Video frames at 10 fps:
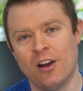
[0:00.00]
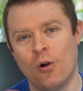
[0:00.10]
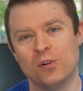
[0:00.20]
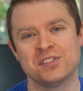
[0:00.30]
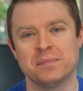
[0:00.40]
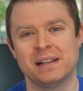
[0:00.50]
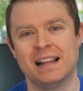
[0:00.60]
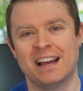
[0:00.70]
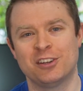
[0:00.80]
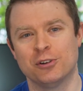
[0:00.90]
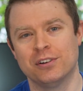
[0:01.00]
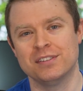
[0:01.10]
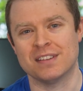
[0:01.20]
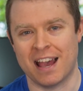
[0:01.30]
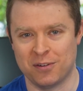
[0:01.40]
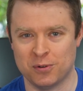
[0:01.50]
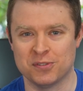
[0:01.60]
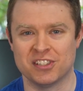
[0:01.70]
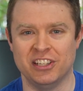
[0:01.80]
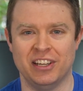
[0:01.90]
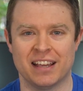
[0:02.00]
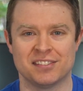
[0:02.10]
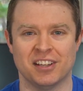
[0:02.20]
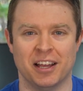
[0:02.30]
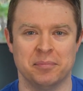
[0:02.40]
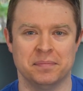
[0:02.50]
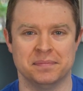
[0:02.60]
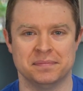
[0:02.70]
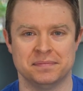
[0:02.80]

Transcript: awesome, Cloud Gurus, and we'll see you next time.